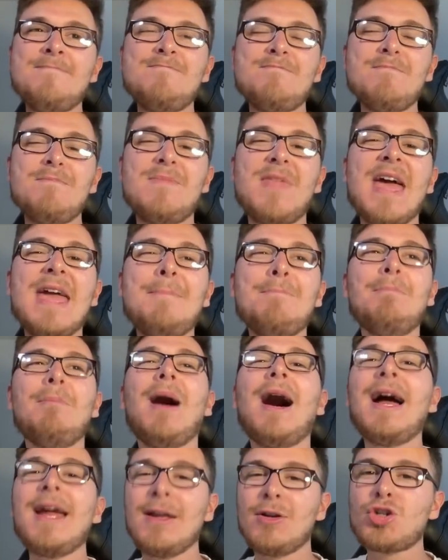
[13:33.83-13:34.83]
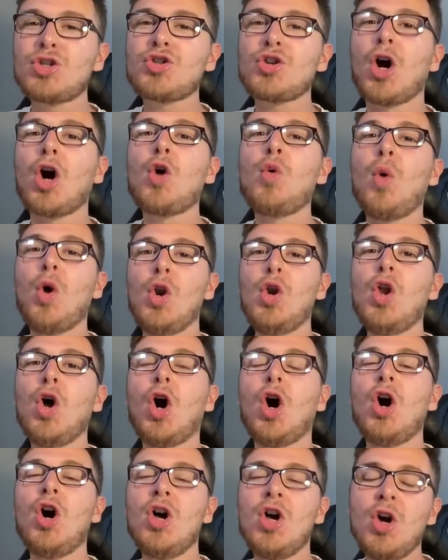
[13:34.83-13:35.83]
they might struggle a
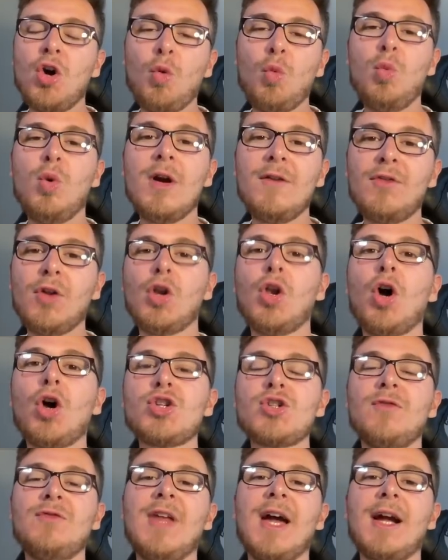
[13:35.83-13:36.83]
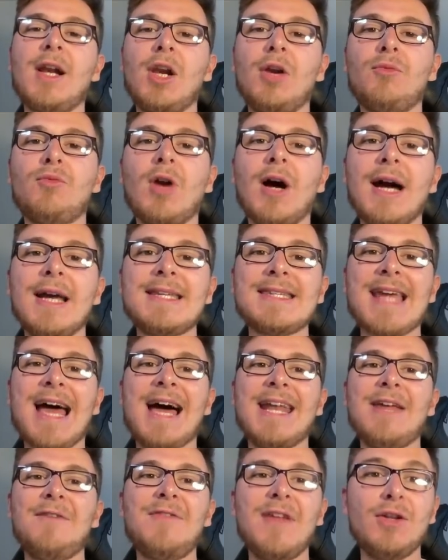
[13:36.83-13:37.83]
lot with the loss of Declan Rice,
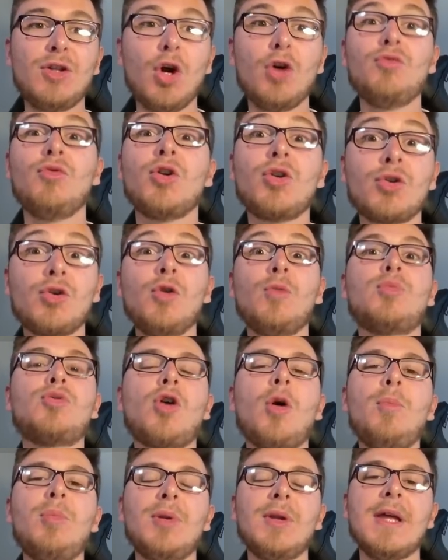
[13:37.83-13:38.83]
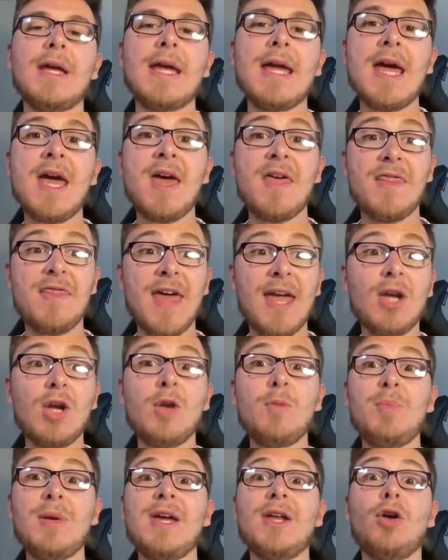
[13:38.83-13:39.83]
and if they don't recruit properly, they
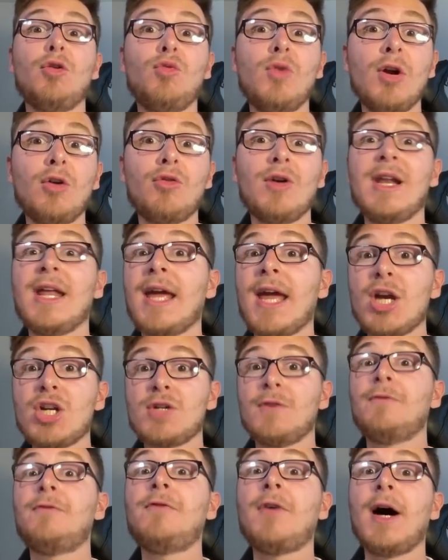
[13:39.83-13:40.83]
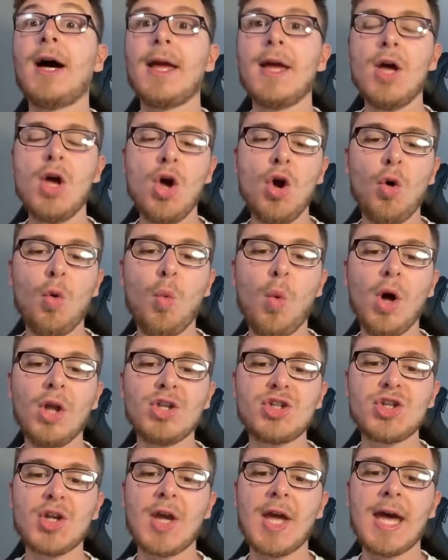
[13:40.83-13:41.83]
could be in a real relegation fight
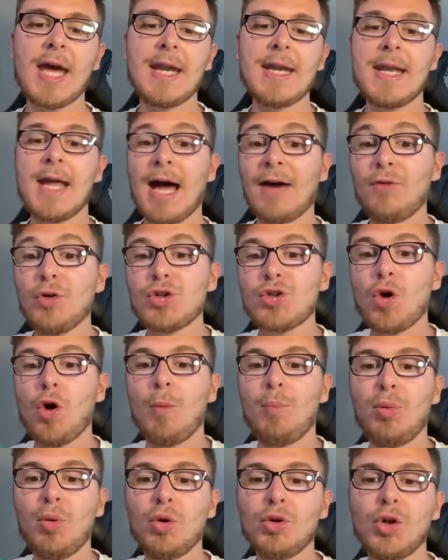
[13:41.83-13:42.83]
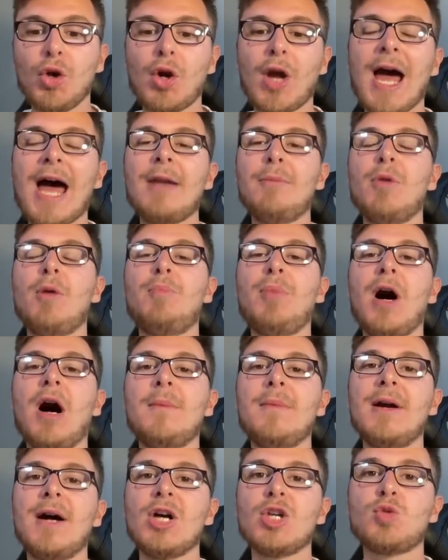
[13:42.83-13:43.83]
once again. I've also got Baldock and
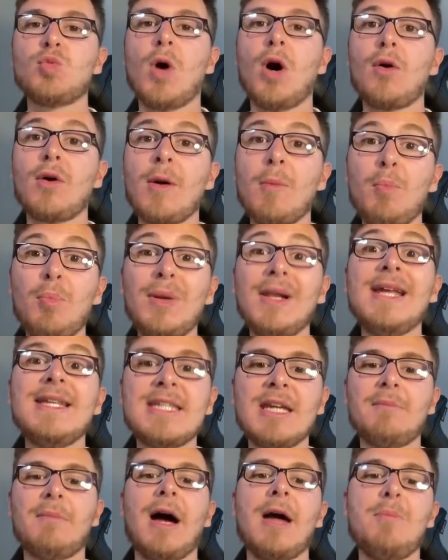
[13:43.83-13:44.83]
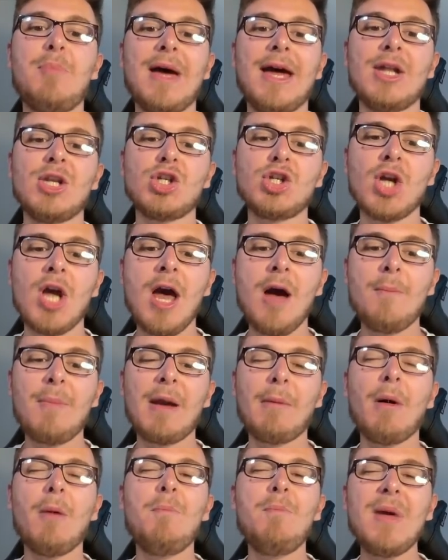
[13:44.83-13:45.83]
Mbeumo as well completing my bench, but
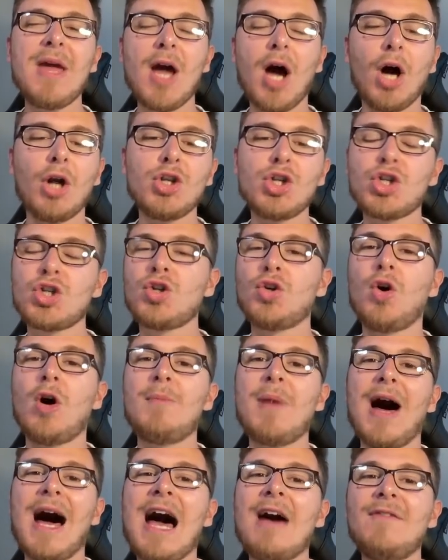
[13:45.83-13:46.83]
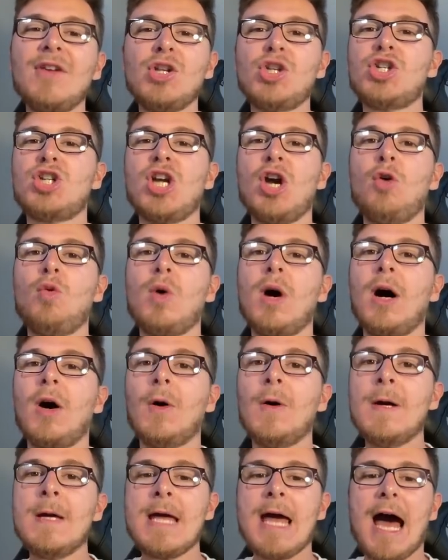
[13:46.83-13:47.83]
I'm a bit unsure about having
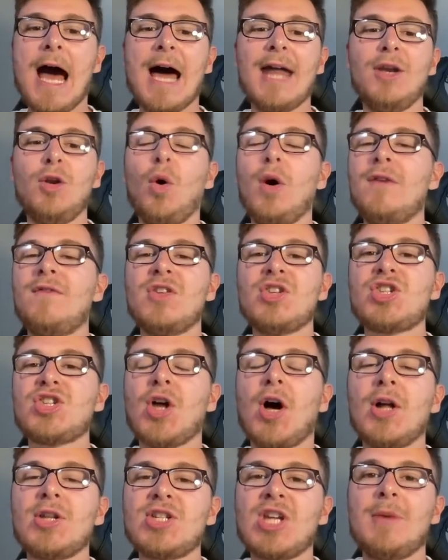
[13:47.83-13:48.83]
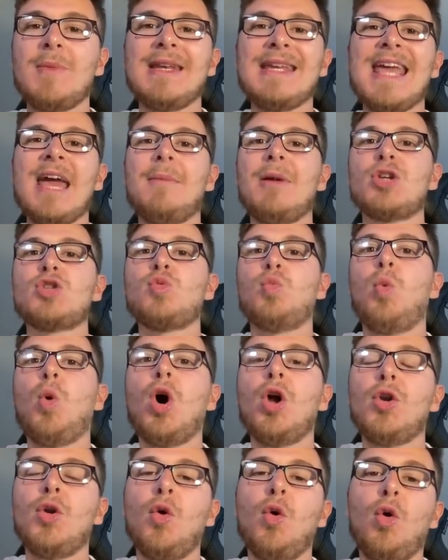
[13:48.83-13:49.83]
Chilwell and not even starting him in Game Weeks
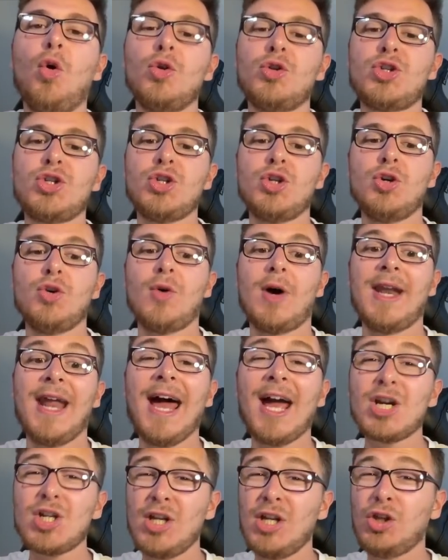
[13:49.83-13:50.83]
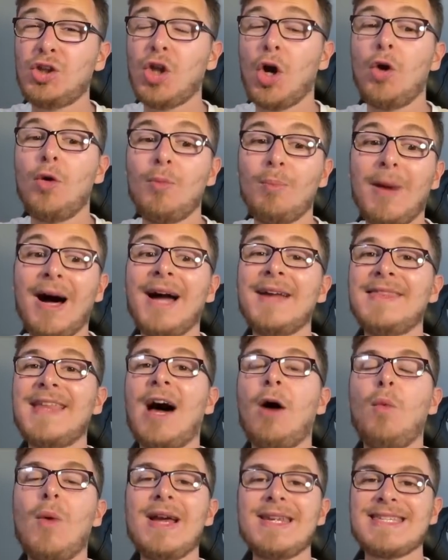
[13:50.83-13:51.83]
1 or 2. And I actually don't mind
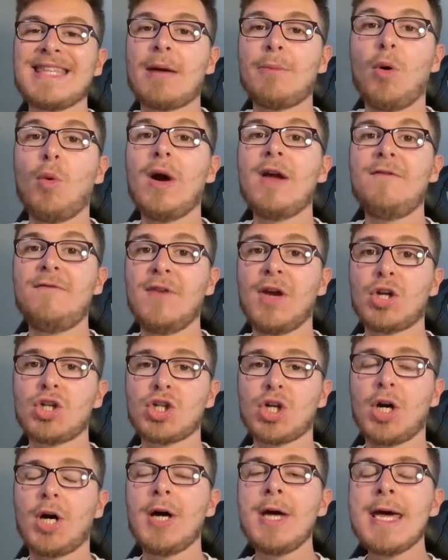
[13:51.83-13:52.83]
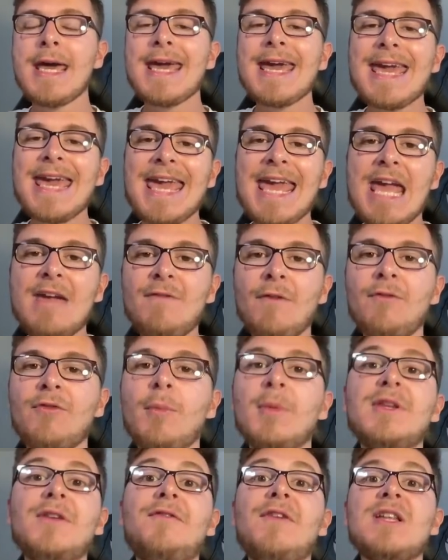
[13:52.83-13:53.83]
that West Ham away fixture, even
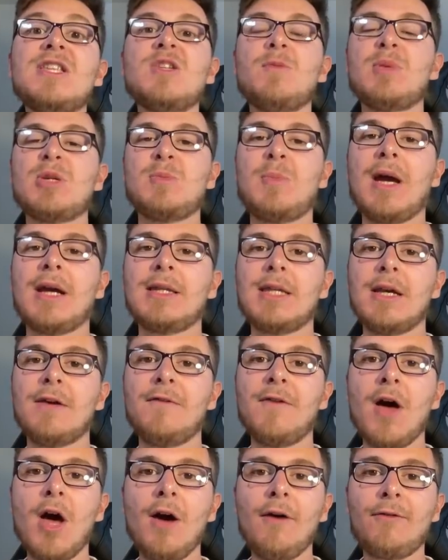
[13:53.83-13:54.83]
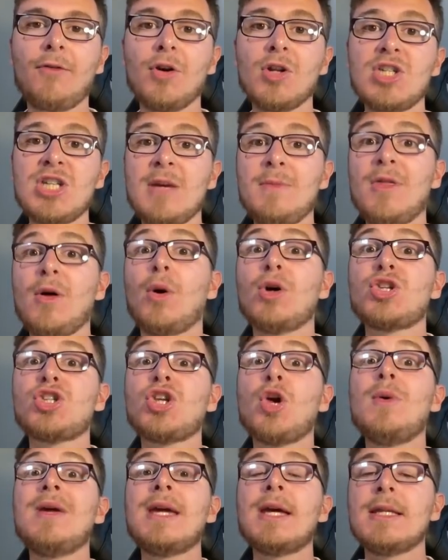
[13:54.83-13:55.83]
from a defensive perspective, for a team that was
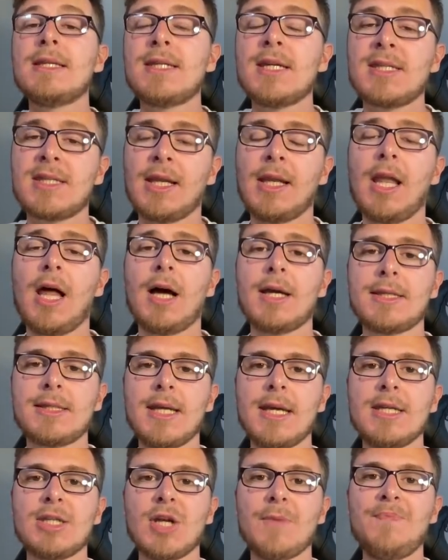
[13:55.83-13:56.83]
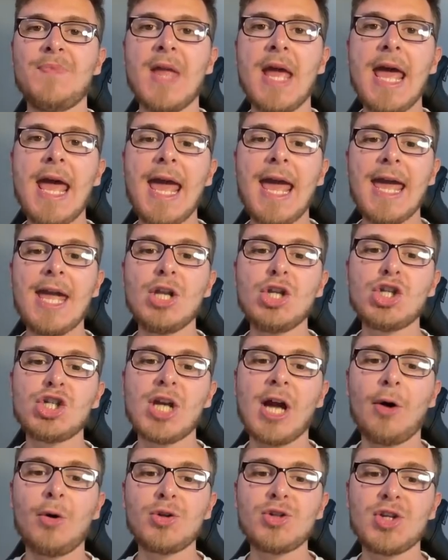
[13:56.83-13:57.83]
so inconsistent last season in
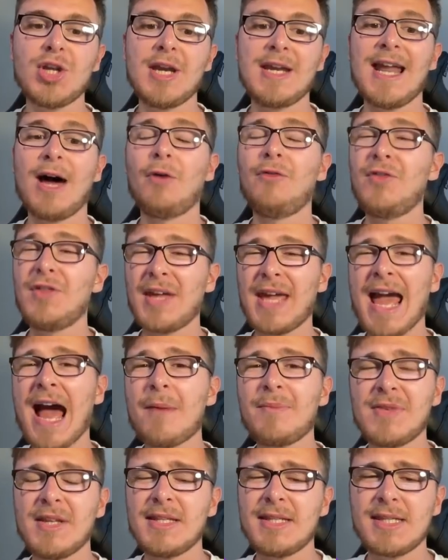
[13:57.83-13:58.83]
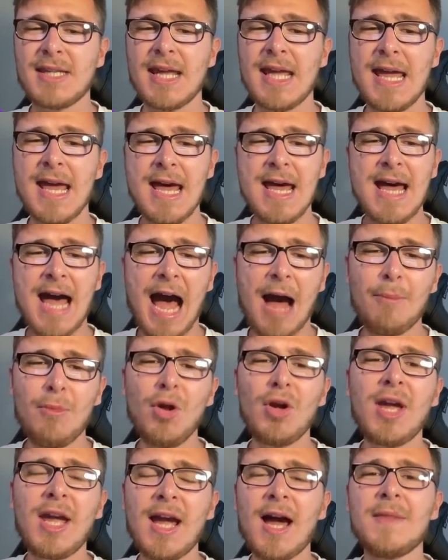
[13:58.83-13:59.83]
Chelsea. Now, for the captaincy, I'm
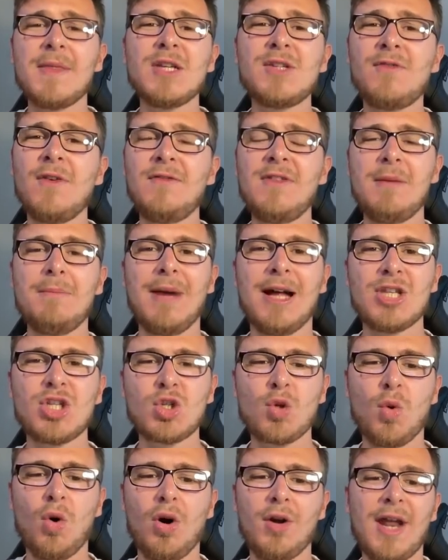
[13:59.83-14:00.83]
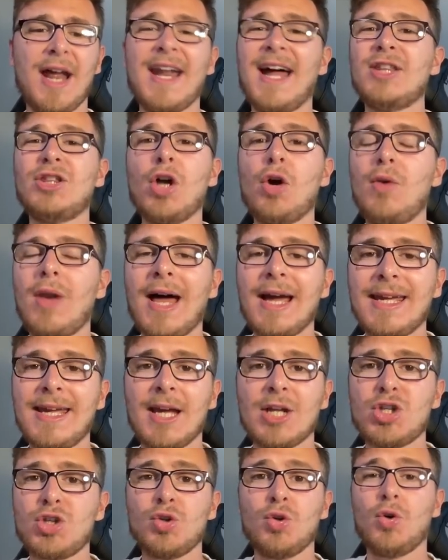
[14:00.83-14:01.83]
looking at this 50-man squad, and I don't like
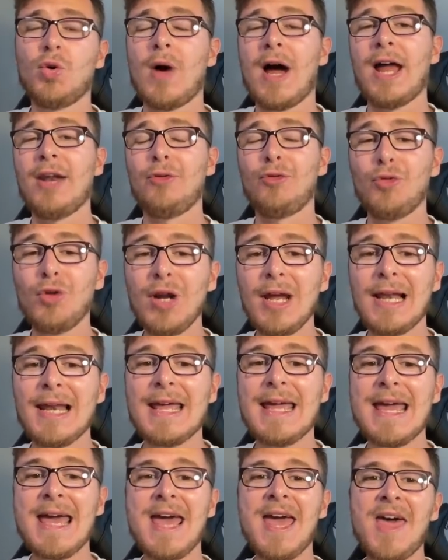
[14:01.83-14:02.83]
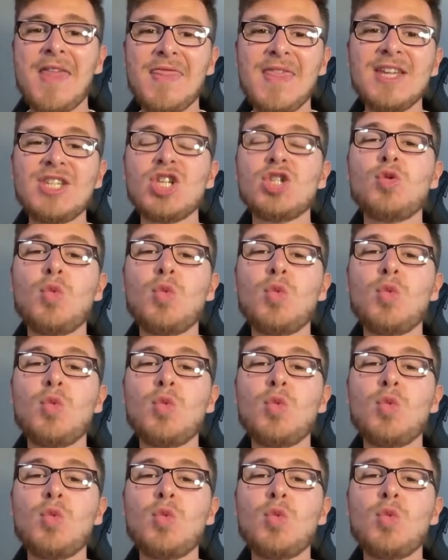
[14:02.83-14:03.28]
it at all. And really, this is